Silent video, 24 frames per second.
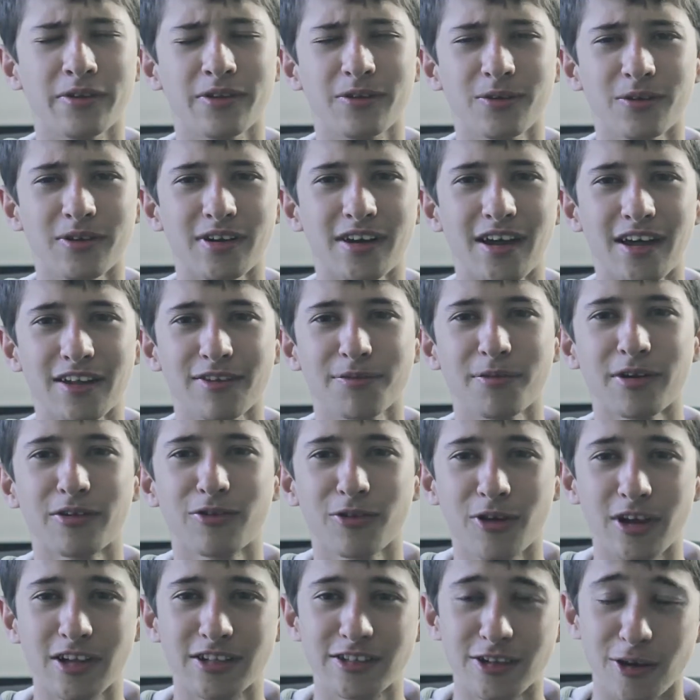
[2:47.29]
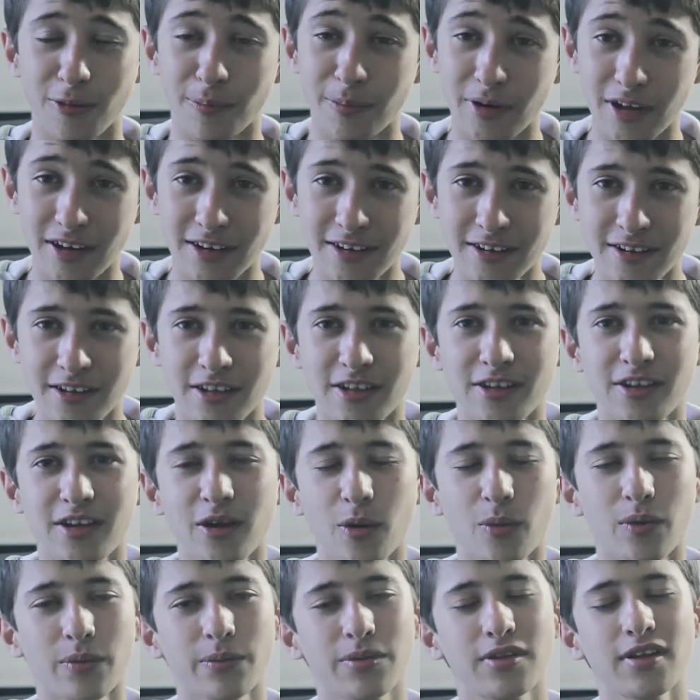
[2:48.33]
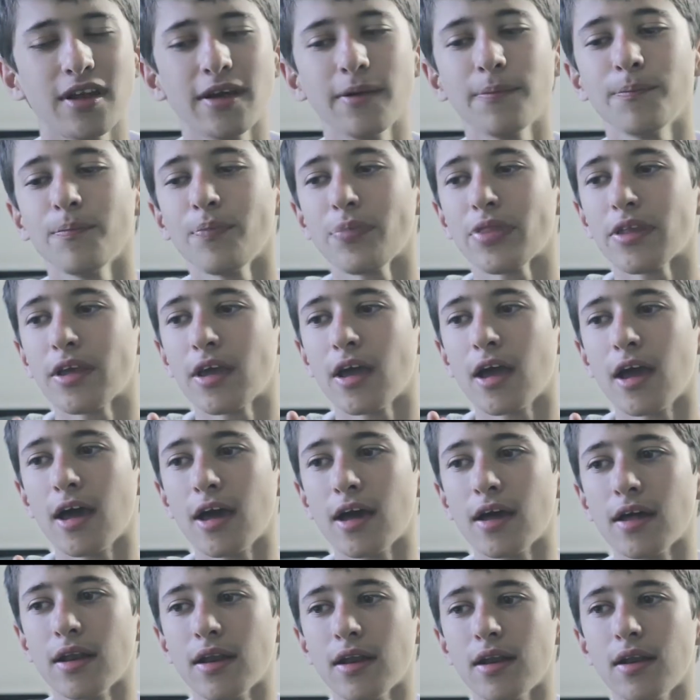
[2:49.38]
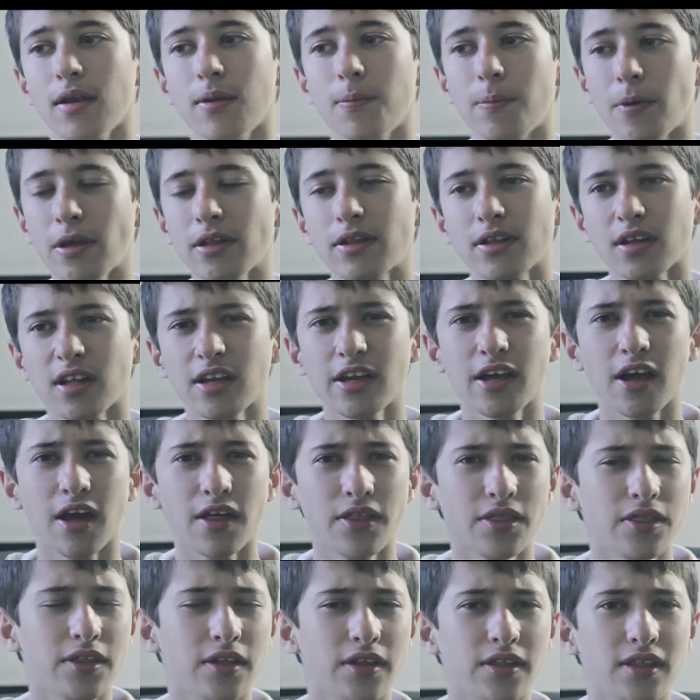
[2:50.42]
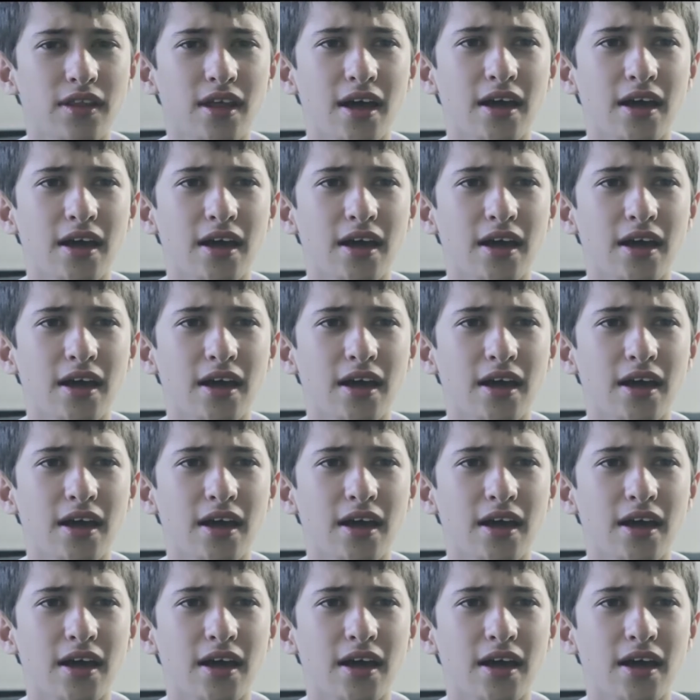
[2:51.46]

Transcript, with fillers: into an aspect ratio, but get what I'm saying? And basically, other than